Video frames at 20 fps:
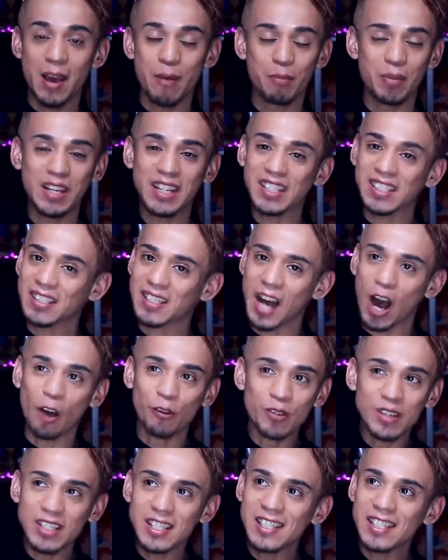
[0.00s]
because
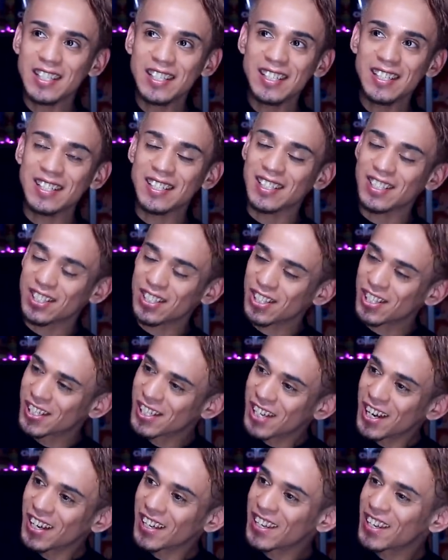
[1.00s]
obviously it's
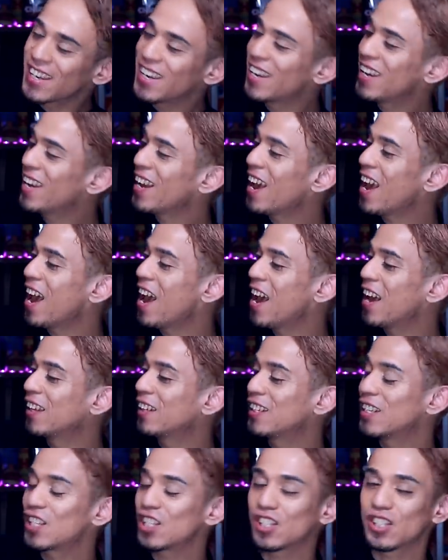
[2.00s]
Chucky
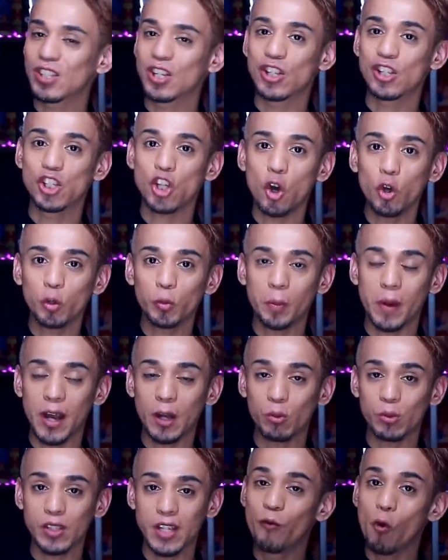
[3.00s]
and this tote
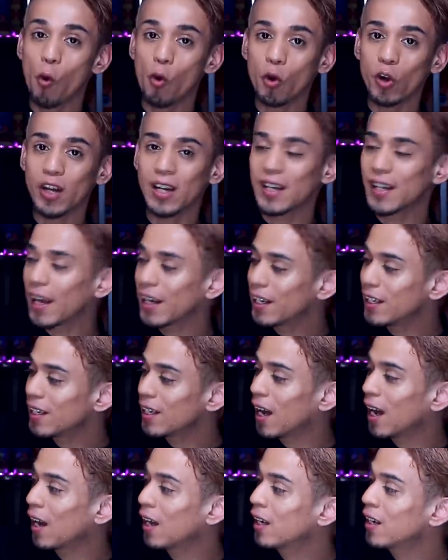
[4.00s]
bag was
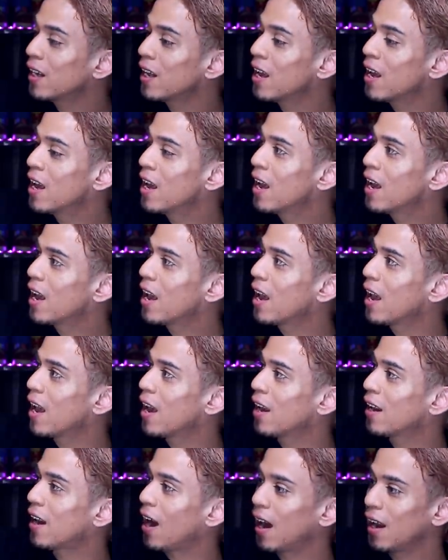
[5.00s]
$4.99
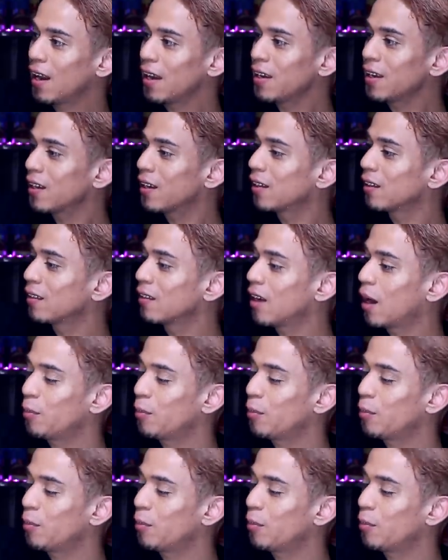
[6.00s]
and I like it.